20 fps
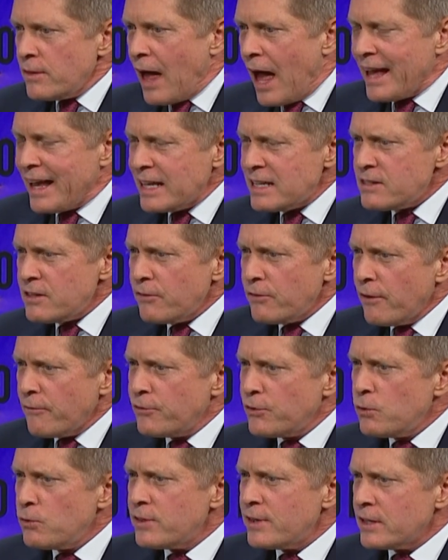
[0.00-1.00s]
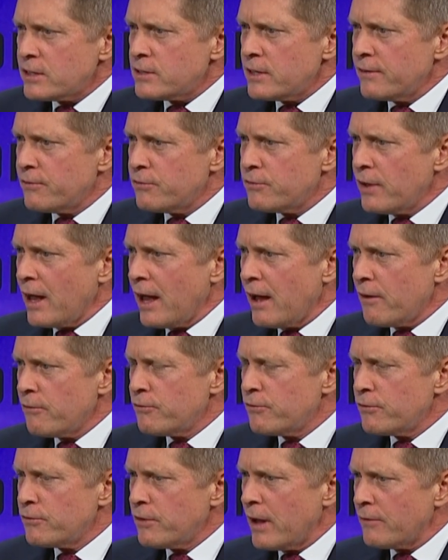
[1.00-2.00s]
I guess there are a few things that have,
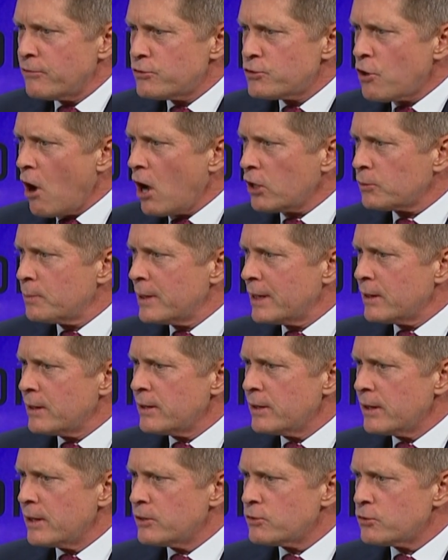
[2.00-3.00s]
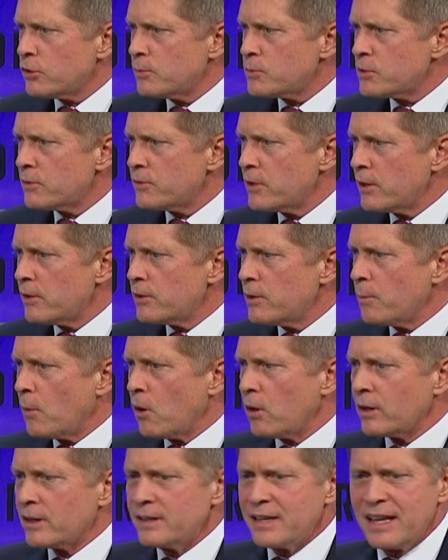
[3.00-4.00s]
have, have shocked me in terms of the, the
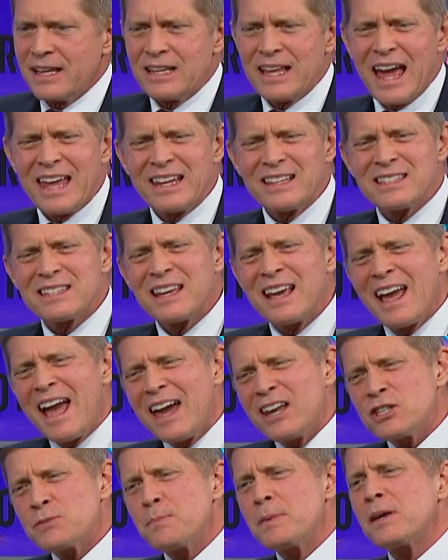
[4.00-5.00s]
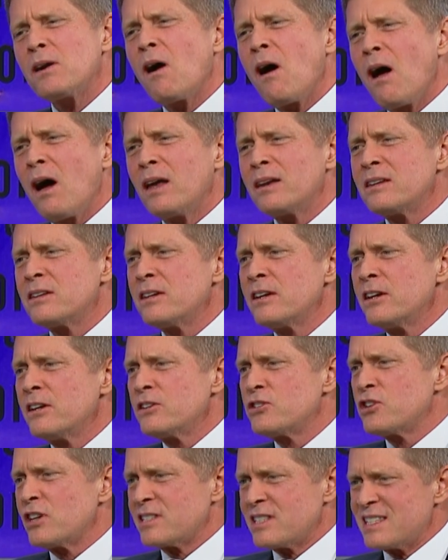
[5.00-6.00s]
market, and it's, and it's beyond
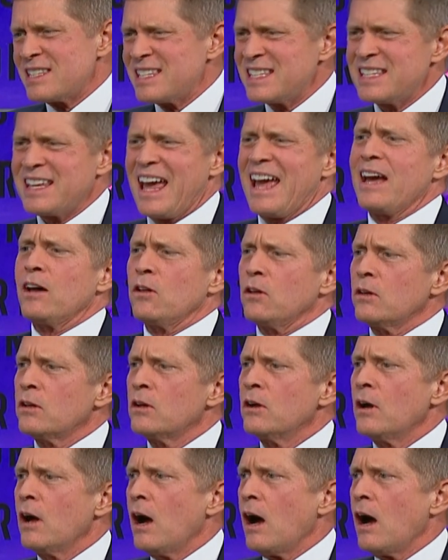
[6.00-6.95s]
just scale.